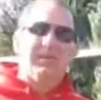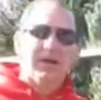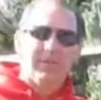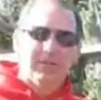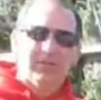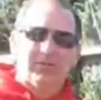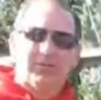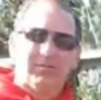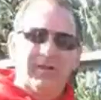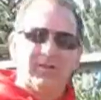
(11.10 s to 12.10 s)
I'm Bobby Lewis
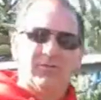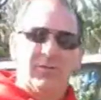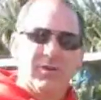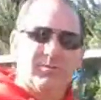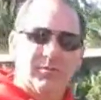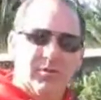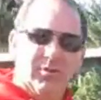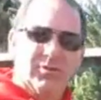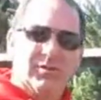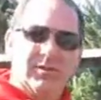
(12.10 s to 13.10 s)
from Meadows Farms
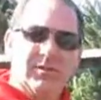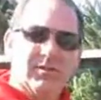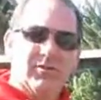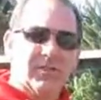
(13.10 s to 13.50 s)
Nurseries.